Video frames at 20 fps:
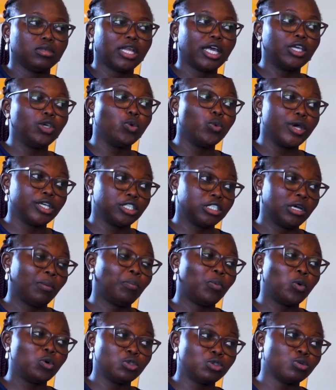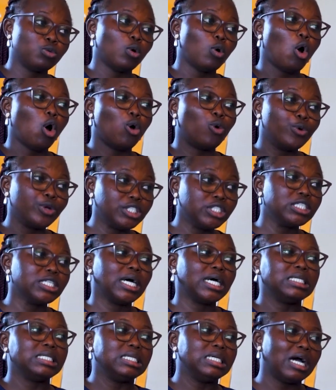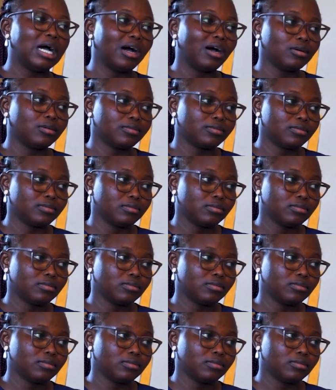that you were supposed to originally have.